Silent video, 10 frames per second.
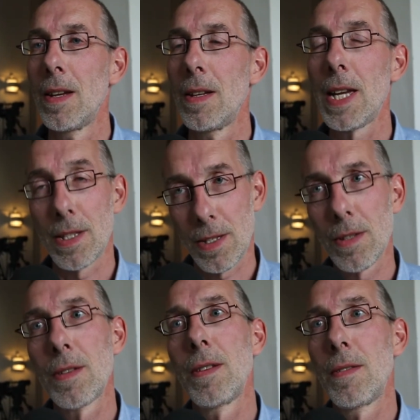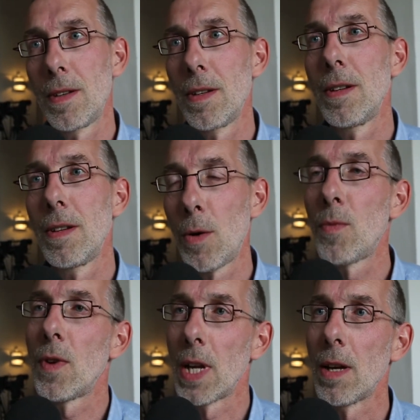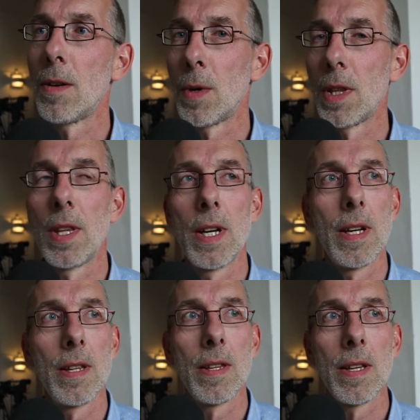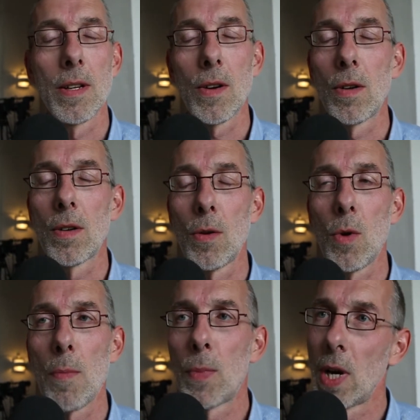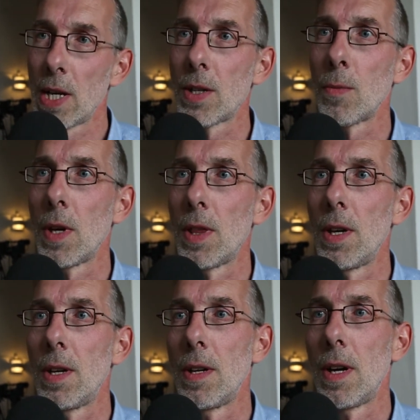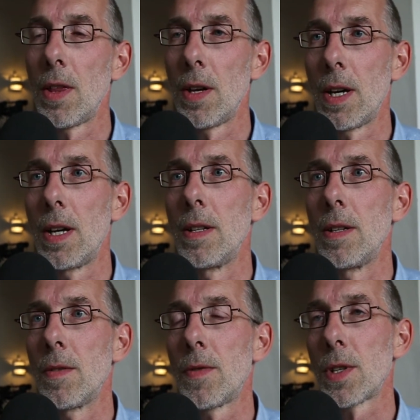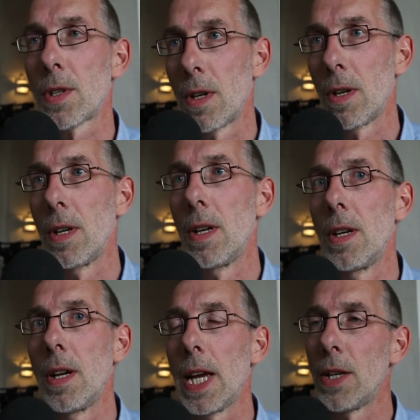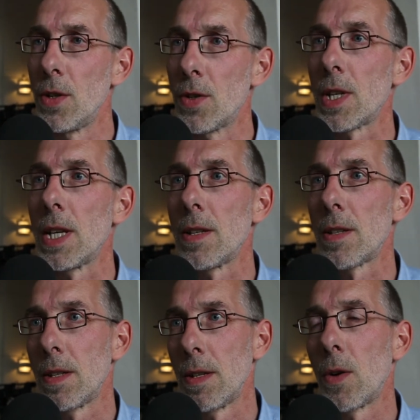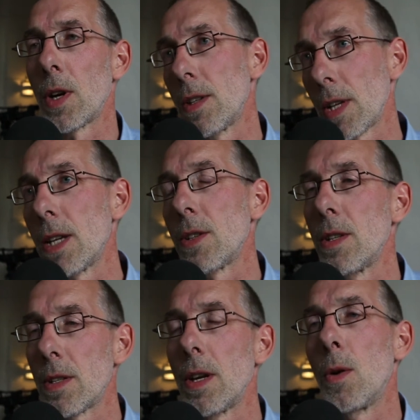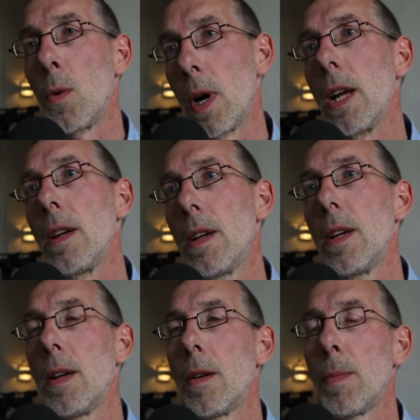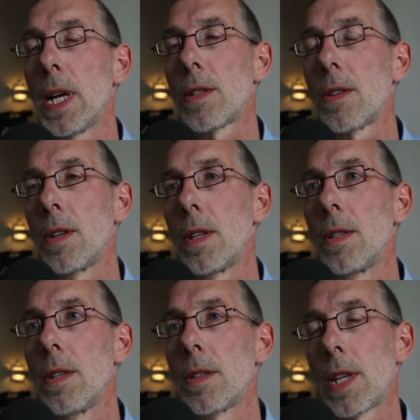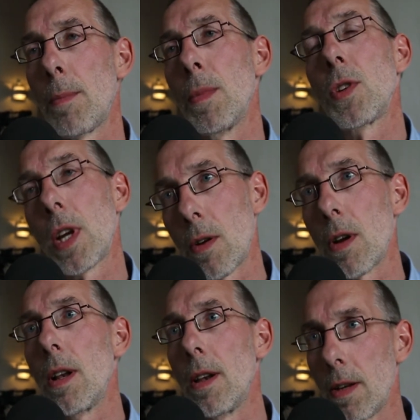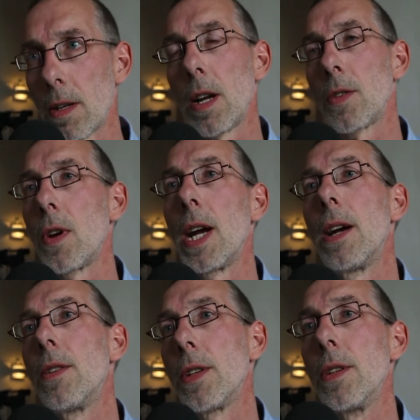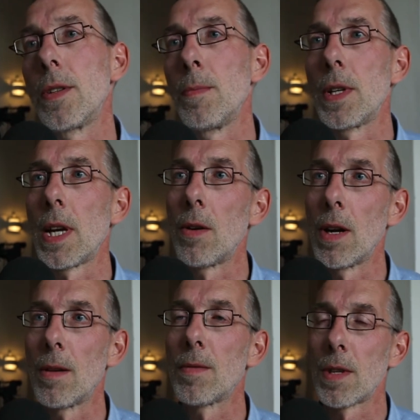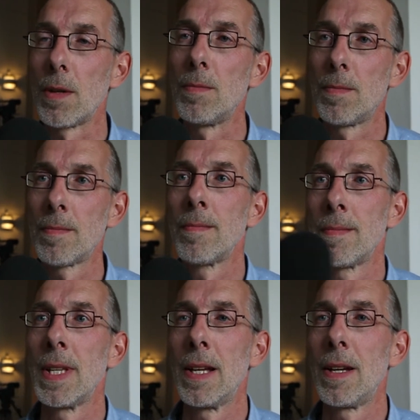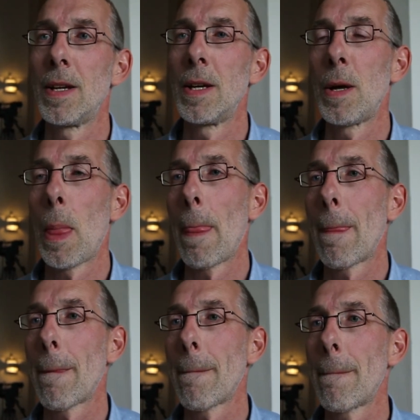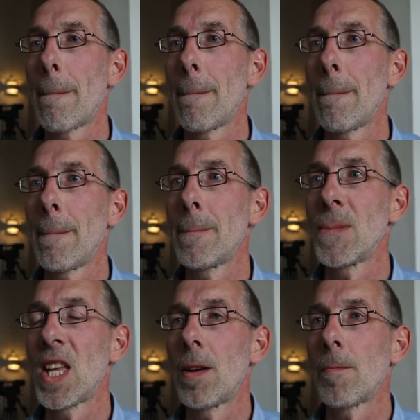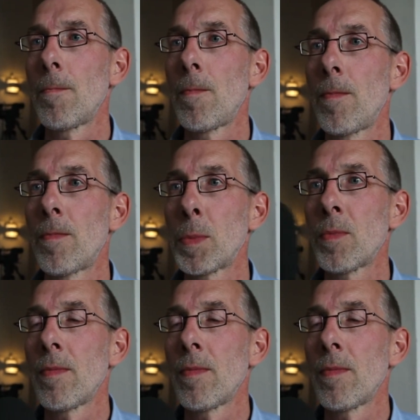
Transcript: Yes, uh, hopefully, and with in co cooperation with the other official uh, agencies and organizations in Norway, based on the, the same material, uh, cultural heritage material. So. So you will be using Europeana API or?